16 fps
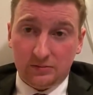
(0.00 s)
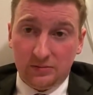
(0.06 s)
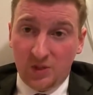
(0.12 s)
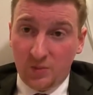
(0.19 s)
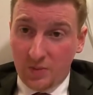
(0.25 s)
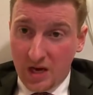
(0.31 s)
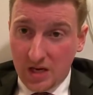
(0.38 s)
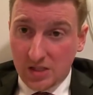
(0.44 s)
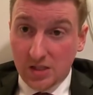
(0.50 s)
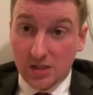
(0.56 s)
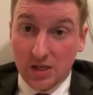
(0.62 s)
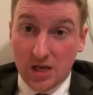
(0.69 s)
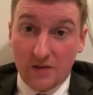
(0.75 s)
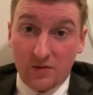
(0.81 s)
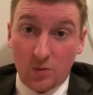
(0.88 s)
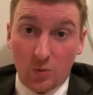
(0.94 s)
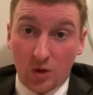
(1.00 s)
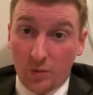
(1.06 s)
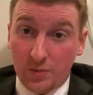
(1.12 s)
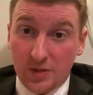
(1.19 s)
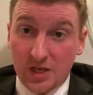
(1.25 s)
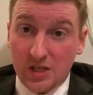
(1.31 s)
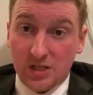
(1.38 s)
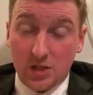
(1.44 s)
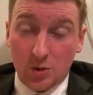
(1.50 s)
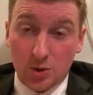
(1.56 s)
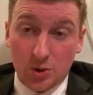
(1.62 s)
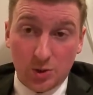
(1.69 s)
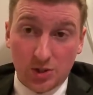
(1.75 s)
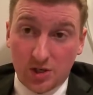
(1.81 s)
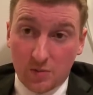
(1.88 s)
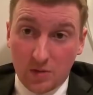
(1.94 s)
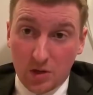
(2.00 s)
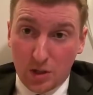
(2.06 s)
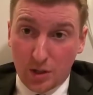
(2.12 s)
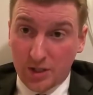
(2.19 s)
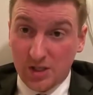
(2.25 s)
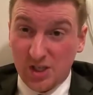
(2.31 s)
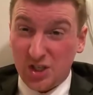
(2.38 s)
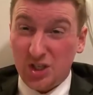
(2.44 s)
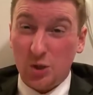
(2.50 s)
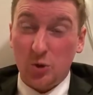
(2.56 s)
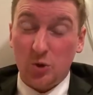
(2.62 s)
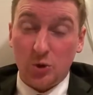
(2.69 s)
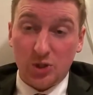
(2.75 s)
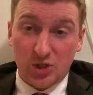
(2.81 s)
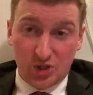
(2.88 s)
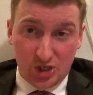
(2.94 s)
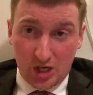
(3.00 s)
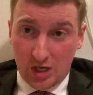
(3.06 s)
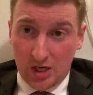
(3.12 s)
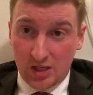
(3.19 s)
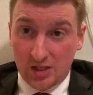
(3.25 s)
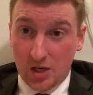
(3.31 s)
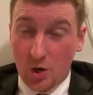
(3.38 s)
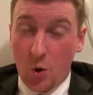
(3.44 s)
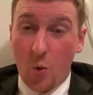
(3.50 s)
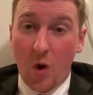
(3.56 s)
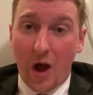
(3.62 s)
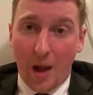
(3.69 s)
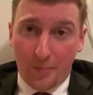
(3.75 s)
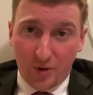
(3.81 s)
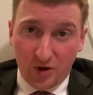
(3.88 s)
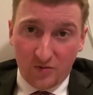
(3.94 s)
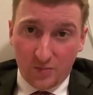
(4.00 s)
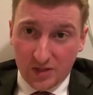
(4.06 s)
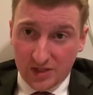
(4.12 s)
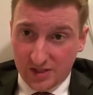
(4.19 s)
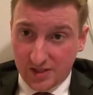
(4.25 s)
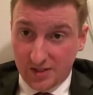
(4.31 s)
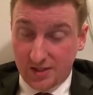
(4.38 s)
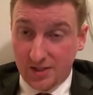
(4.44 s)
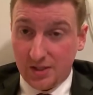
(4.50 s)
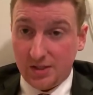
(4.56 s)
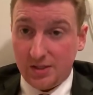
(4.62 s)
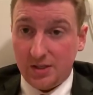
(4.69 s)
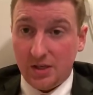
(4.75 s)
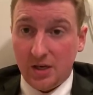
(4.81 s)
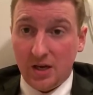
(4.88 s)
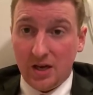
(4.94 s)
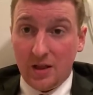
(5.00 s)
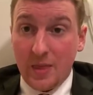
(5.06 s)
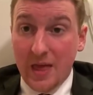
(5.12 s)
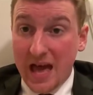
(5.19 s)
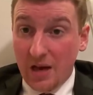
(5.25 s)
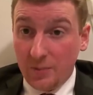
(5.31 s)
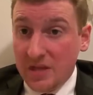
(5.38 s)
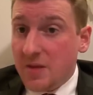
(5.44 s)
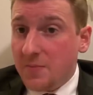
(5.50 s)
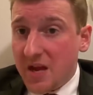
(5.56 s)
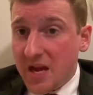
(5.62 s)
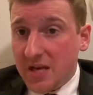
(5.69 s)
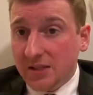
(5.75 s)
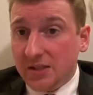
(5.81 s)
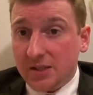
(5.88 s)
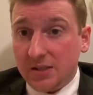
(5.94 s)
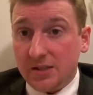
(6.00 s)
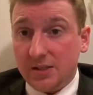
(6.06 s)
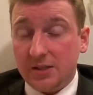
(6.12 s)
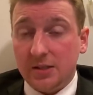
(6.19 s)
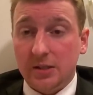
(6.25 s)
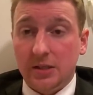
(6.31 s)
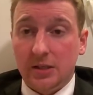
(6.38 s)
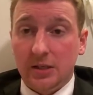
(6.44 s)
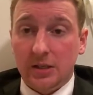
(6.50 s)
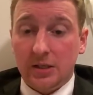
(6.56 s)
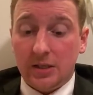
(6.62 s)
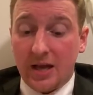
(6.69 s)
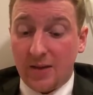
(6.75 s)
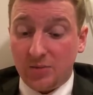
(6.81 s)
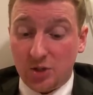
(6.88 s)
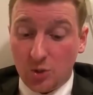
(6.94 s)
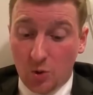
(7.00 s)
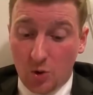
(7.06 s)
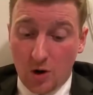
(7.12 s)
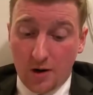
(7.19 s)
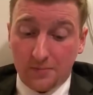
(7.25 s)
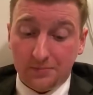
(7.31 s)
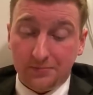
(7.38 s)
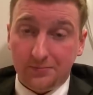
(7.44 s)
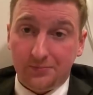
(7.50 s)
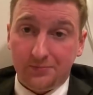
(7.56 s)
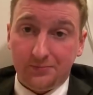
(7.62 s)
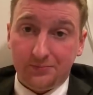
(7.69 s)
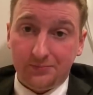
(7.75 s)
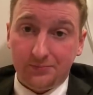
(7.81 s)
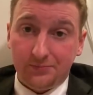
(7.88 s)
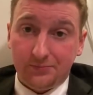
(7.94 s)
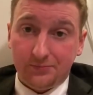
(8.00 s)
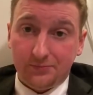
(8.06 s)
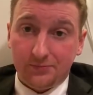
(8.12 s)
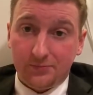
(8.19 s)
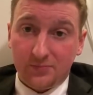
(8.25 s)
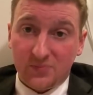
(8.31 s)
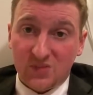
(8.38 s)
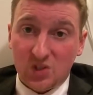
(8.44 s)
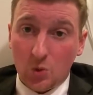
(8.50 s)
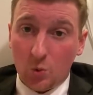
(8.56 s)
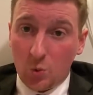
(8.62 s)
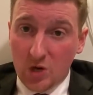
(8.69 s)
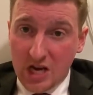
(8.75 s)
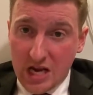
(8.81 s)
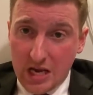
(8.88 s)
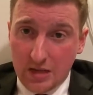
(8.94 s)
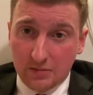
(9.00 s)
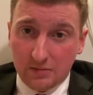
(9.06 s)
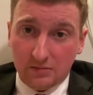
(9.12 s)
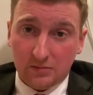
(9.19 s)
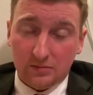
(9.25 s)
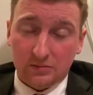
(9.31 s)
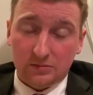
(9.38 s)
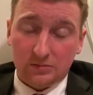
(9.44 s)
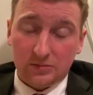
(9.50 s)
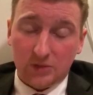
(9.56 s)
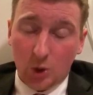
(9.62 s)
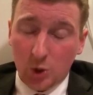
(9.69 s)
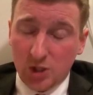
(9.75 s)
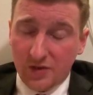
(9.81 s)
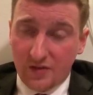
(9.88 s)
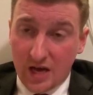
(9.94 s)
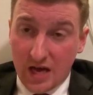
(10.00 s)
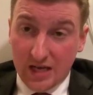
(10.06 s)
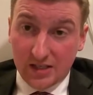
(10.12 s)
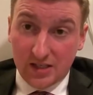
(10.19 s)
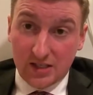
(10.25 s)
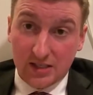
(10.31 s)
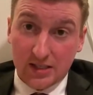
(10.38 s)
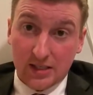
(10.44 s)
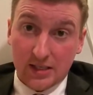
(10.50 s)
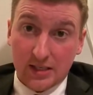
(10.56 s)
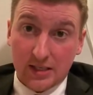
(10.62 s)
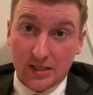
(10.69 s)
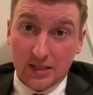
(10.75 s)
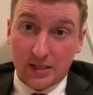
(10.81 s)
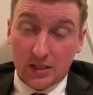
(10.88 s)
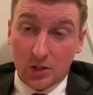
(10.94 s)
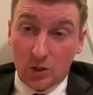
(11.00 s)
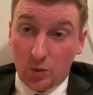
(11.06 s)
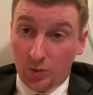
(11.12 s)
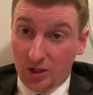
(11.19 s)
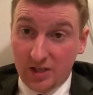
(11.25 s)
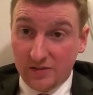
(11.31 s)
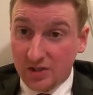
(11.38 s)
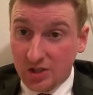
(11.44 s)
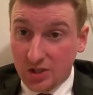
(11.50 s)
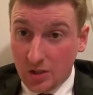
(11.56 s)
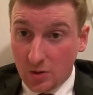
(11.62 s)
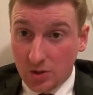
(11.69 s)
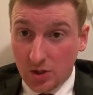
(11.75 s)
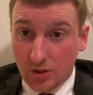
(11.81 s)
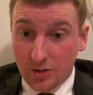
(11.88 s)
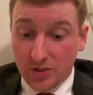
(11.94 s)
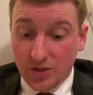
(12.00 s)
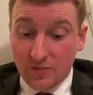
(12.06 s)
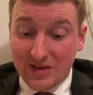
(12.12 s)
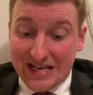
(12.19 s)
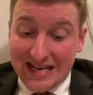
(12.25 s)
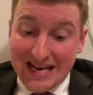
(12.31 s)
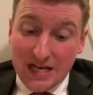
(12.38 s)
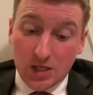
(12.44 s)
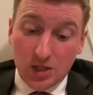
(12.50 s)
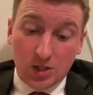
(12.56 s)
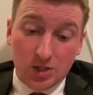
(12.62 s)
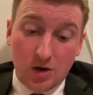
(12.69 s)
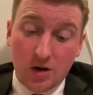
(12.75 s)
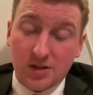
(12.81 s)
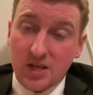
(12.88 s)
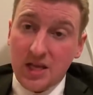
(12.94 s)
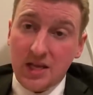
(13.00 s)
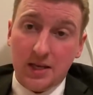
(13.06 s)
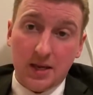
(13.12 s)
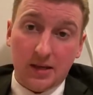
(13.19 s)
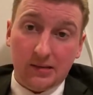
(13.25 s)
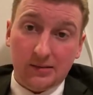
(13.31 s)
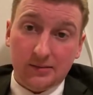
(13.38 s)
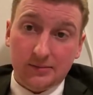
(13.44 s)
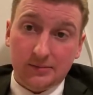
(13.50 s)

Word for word: the basis of it will be socialist communities and socialist cities and cooperative businesses. That'll be the basis, I'm sure. So we, those of us who believe in socialism need to start thinking